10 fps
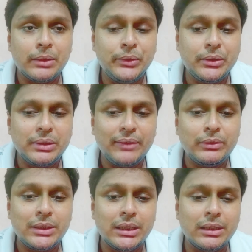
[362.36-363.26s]
We could have
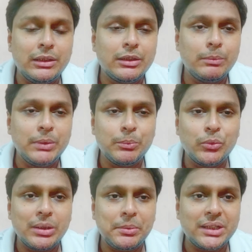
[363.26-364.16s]
learned a little bit
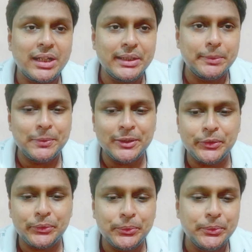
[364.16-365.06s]
more about the other
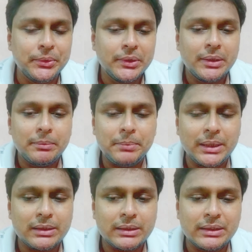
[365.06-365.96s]
players too,
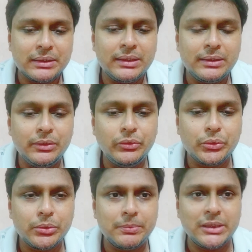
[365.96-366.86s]
but they didn't
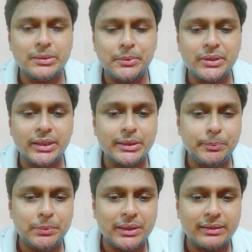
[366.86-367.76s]
show much about the
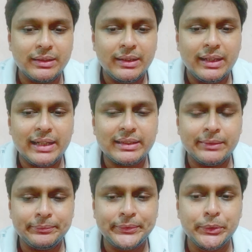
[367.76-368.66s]
other players.
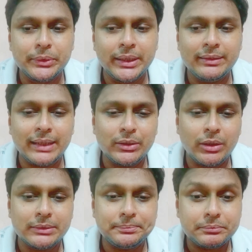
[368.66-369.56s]
Except few things I
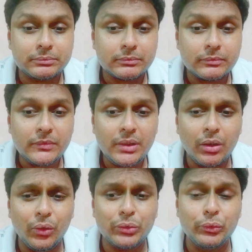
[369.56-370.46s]
thought
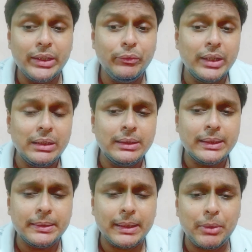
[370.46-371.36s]
was very well
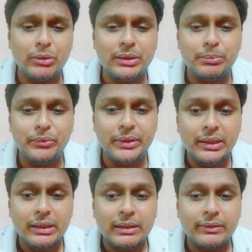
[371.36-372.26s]
made about this movie.
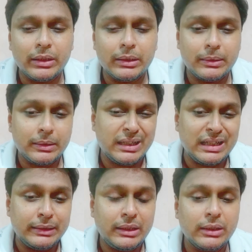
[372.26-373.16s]

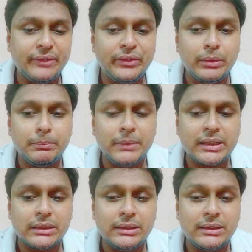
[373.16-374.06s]
I thought the
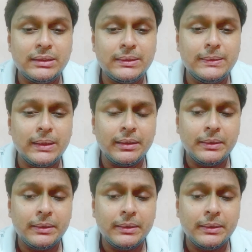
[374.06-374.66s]
filmmaker did